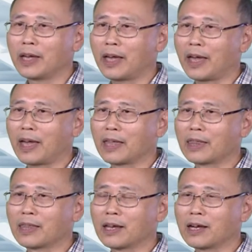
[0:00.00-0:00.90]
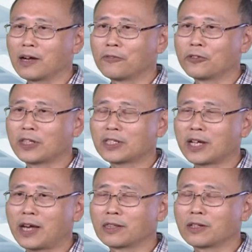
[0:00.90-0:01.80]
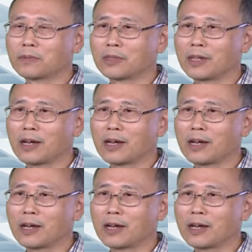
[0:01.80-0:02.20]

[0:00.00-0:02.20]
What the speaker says: And for this kind of